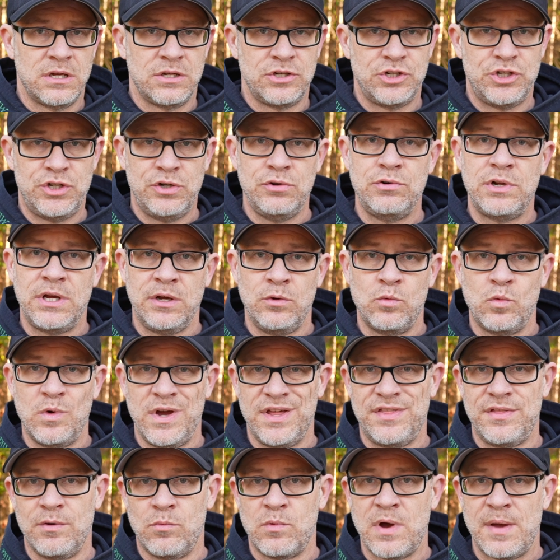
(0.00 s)
shooting
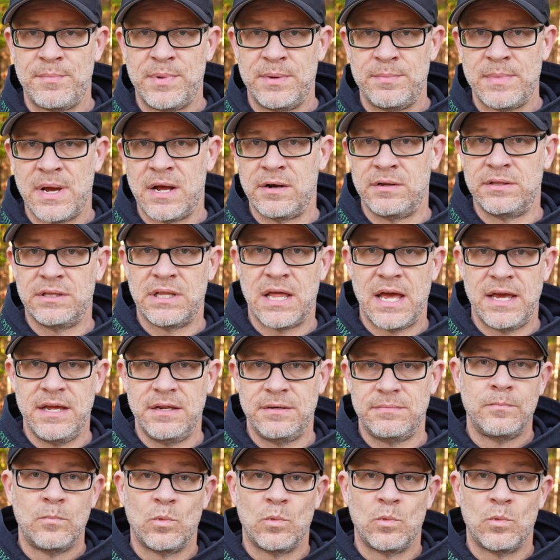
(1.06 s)
with a weapon mounted light.